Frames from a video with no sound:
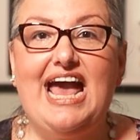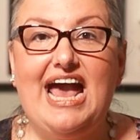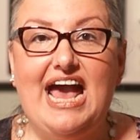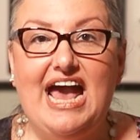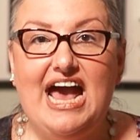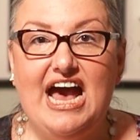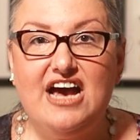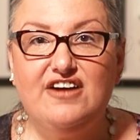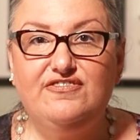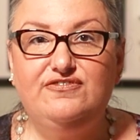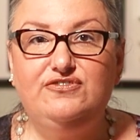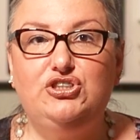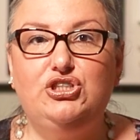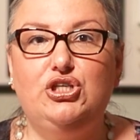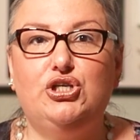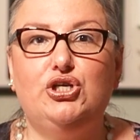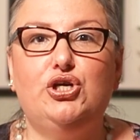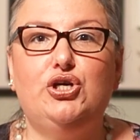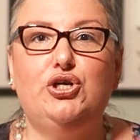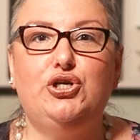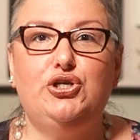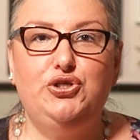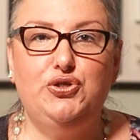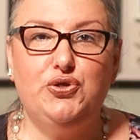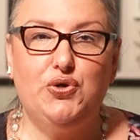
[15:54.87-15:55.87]

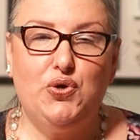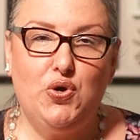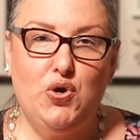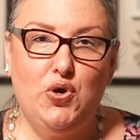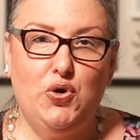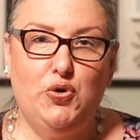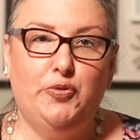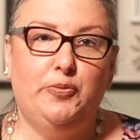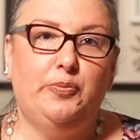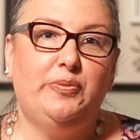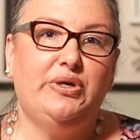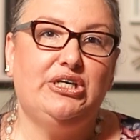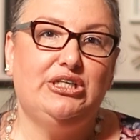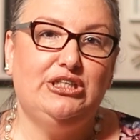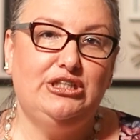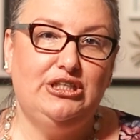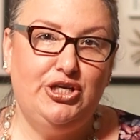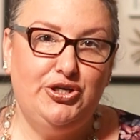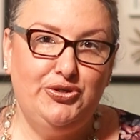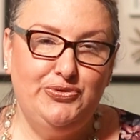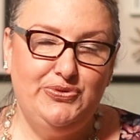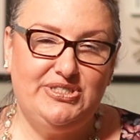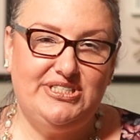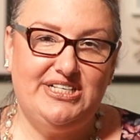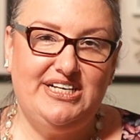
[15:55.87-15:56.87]
after your home
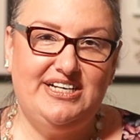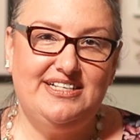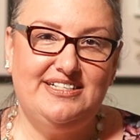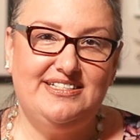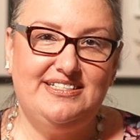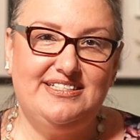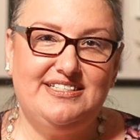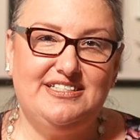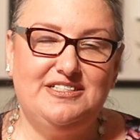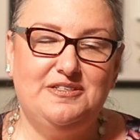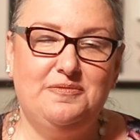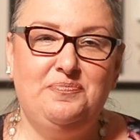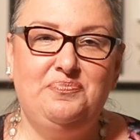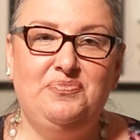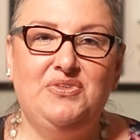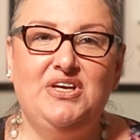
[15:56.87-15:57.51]
closes.